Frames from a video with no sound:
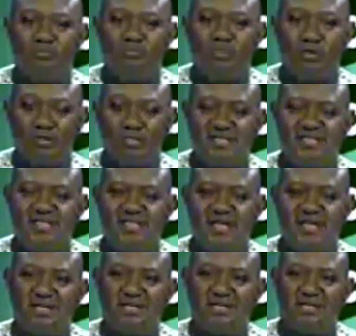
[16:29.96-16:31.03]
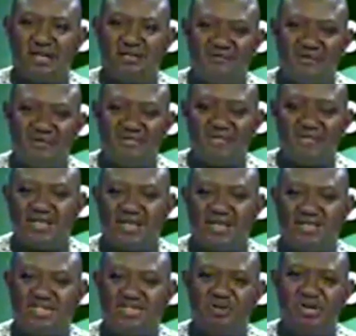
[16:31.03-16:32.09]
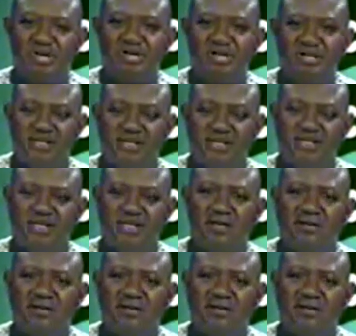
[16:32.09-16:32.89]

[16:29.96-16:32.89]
police service in Nigeria is